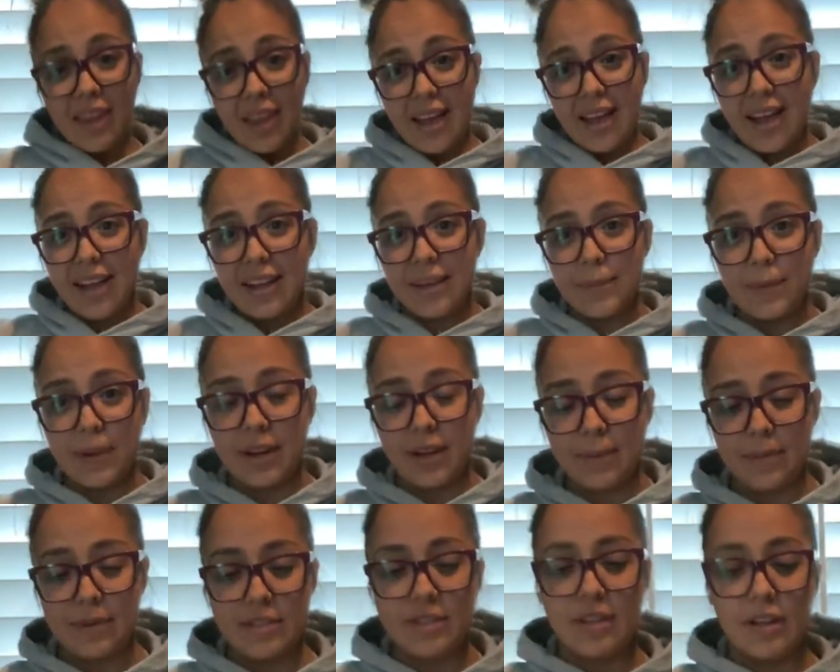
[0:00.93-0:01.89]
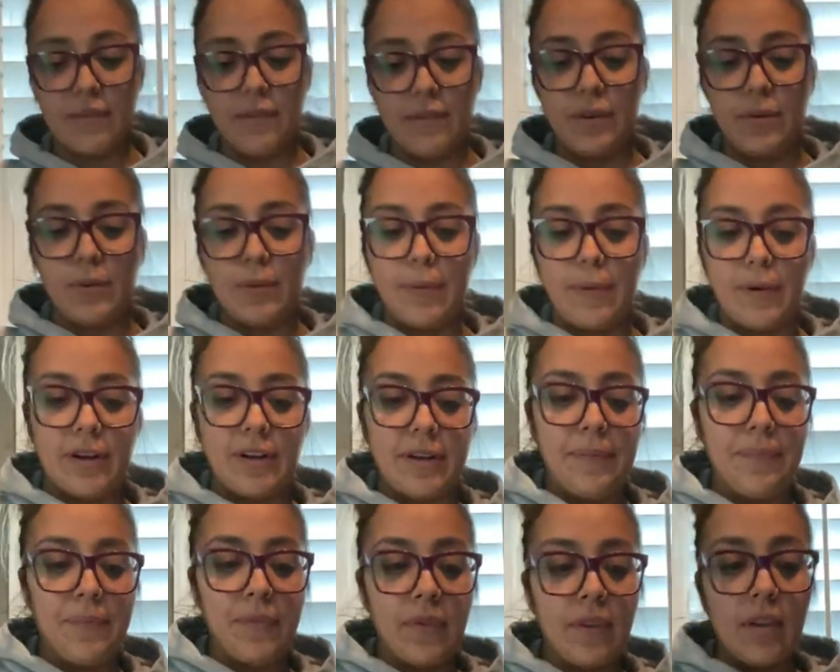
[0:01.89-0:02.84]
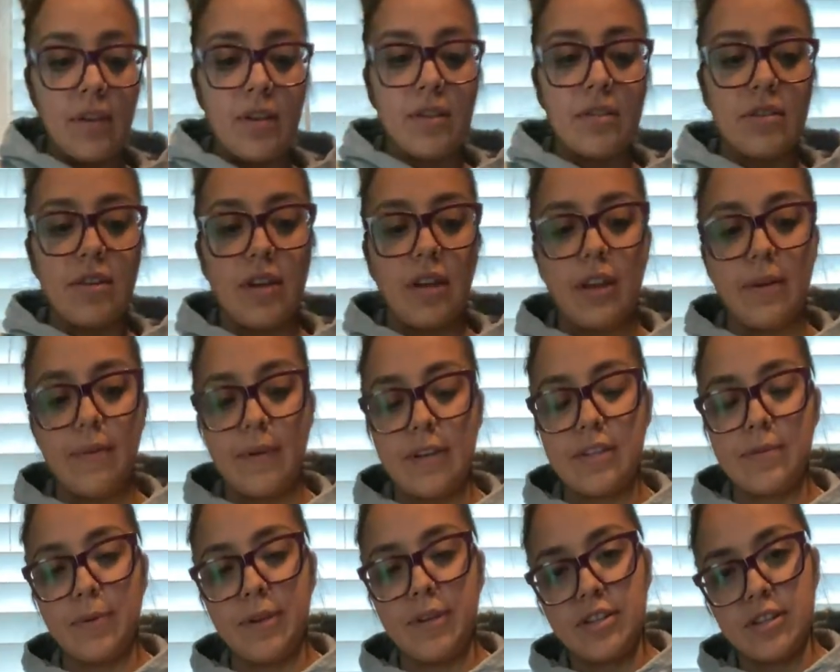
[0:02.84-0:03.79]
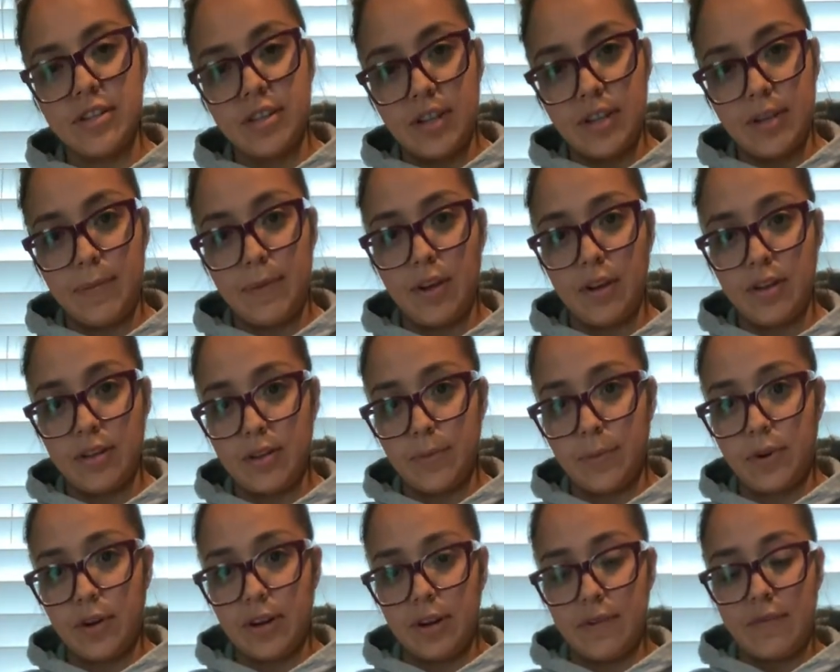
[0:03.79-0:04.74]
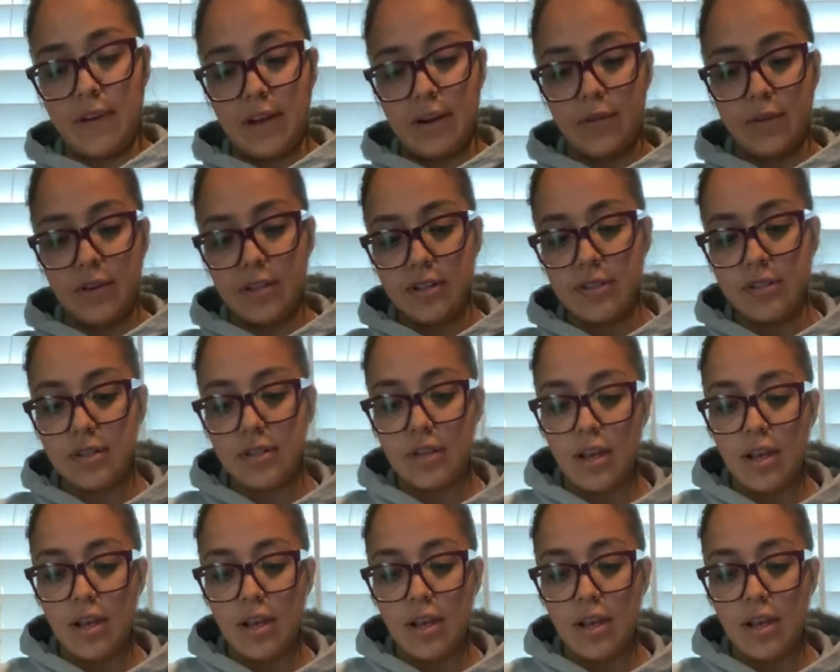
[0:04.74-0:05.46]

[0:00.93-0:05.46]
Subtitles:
Hi, my name is Stephanie Rivara. Today my speech is going to be on deported veterans.